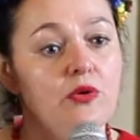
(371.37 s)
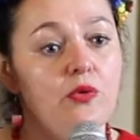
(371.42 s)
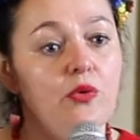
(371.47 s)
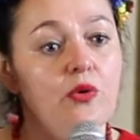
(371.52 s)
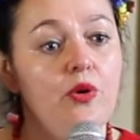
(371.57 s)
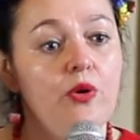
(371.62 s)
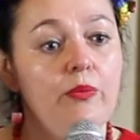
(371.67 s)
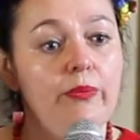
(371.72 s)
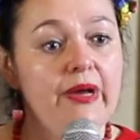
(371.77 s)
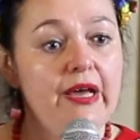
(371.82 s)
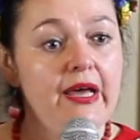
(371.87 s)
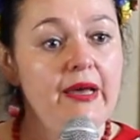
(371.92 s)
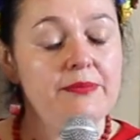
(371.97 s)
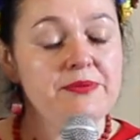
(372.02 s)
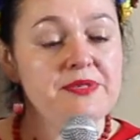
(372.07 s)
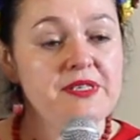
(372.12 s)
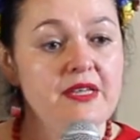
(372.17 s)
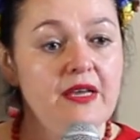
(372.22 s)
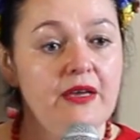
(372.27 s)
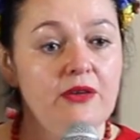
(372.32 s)
or
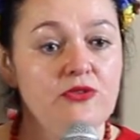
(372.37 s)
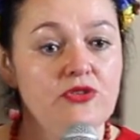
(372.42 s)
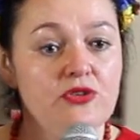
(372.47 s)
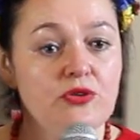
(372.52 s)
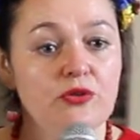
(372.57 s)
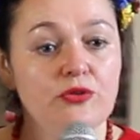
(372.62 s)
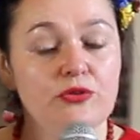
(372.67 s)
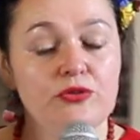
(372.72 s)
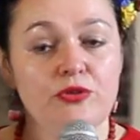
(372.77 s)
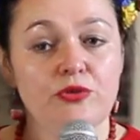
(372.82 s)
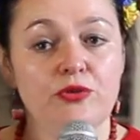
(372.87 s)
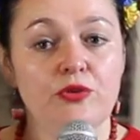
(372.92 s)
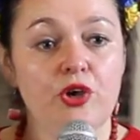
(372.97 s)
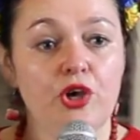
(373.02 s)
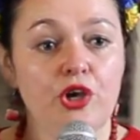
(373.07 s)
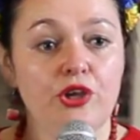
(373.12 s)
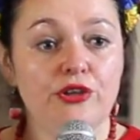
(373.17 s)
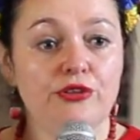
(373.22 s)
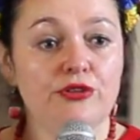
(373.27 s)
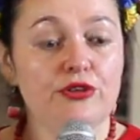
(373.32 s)
perhaps they told you
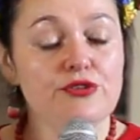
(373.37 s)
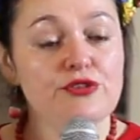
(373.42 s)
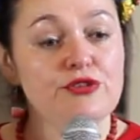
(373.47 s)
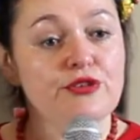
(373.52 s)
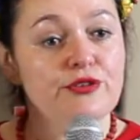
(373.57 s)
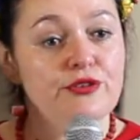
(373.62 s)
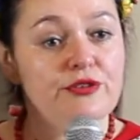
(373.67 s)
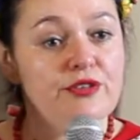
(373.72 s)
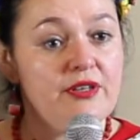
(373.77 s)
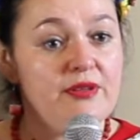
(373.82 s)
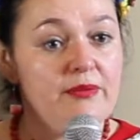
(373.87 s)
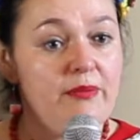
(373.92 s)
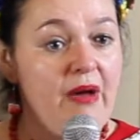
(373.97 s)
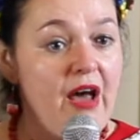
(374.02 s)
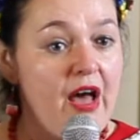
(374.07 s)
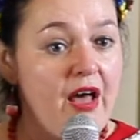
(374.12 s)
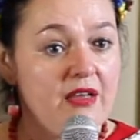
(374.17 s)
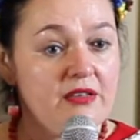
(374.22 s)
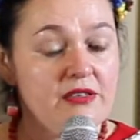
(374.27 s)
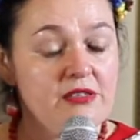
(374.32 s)
you're not so good at
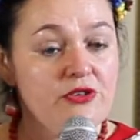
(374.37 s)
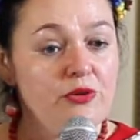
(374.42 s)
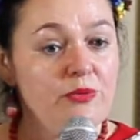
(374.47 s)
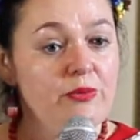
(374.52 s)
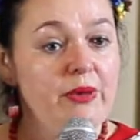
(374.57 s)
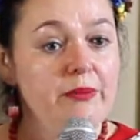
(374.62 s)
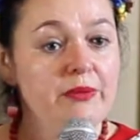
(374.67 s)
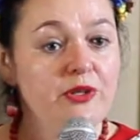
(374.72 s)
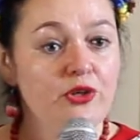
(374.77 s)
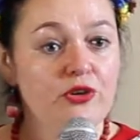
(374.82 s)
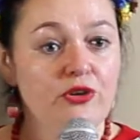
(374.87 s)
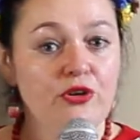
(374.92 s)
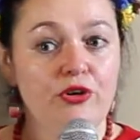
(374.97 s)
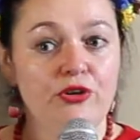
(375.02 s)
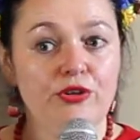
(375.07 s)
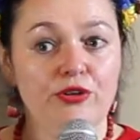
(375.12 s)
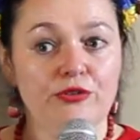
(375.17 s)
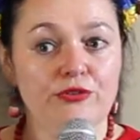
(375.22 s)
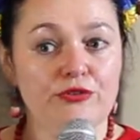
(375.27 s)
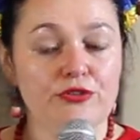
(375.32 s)
maths, or maybe they
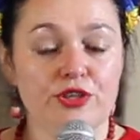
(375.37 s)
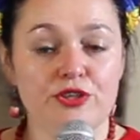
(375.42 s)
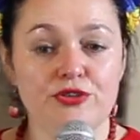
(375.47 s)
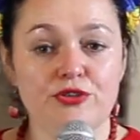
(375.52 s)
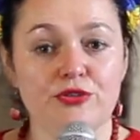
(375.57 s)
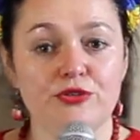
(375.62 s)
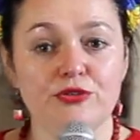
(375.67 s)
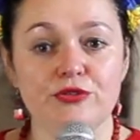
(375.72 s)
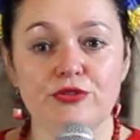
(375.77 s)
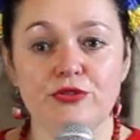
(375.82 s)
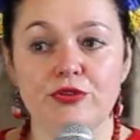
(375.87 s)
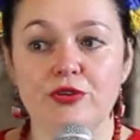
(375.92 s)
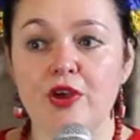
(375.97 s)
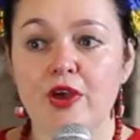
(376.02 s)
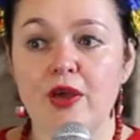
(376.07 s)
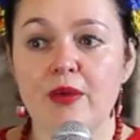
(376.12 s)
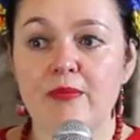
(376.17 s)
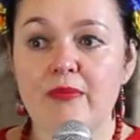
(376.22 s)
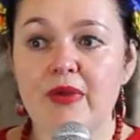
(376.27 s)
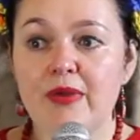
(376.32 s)
told you
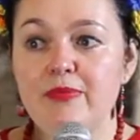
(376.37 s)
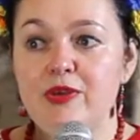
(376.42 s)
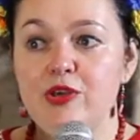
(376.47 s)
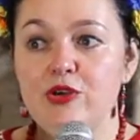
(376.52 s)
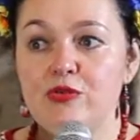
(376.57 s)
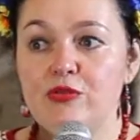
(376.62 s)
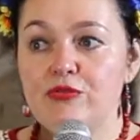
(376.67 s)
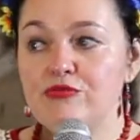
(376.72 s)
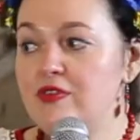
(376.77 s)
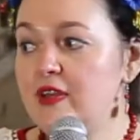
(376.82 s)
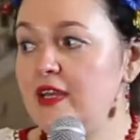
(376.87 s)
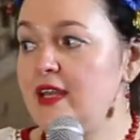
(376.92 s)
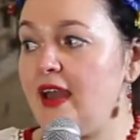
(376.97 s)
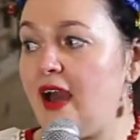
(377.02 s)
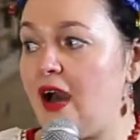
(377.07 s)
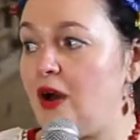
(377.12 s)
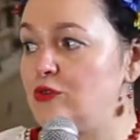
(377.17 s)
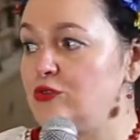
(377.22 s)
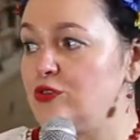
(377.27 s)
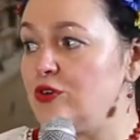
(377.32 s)
maybe you're a really
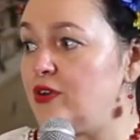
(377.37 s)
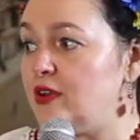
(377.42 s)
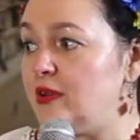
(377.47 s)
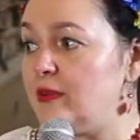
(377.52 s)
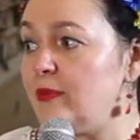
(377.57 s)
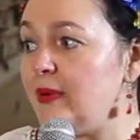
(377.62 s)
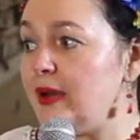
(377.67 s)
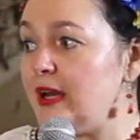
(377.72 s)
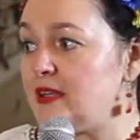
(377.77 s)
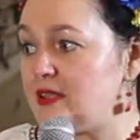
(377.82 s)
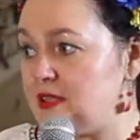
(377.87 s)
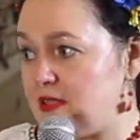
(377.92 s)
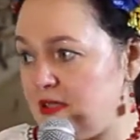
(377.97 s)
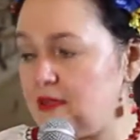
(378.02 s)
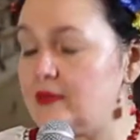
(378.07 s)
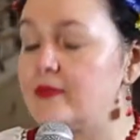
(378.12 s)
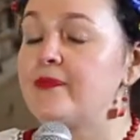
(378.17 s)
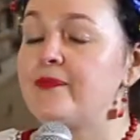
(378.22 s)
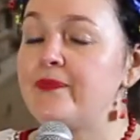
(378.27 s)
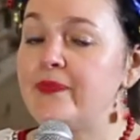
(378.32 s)
outgoing person,